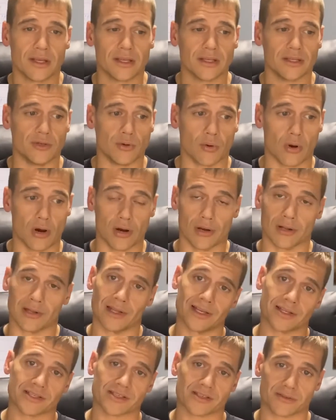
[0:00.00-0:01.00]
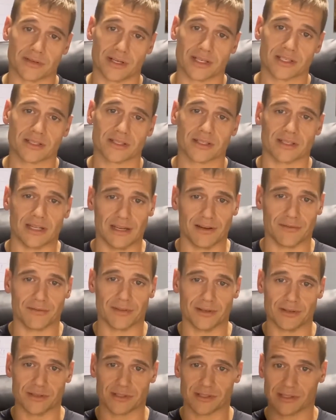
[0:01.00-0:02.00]
you are less stressed, and if
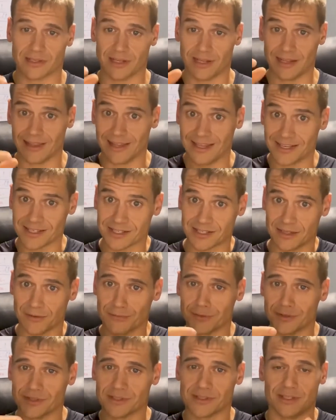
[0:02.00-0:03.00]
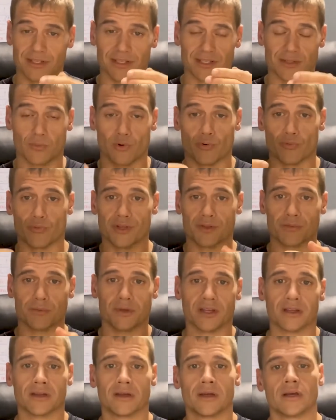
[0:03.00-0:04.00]
there's less difference and it's more
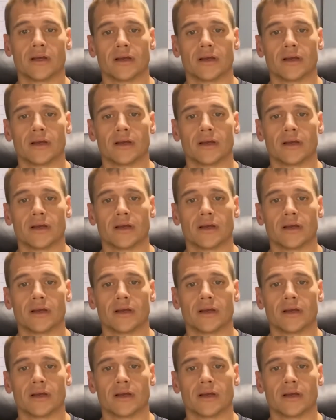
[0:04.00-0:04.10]
rhythmic,